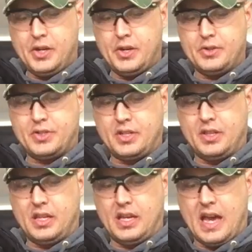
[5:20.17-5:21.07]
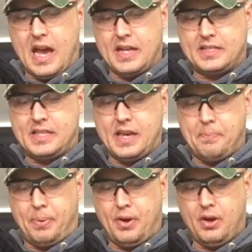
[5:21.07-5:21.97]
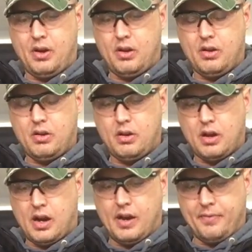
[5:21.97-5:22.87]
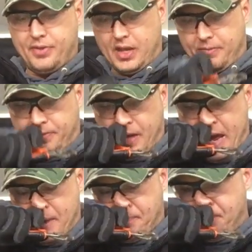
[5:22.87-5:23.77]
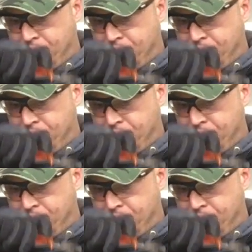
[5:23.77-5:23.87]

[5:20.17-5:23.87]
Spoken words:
using the tip of the flame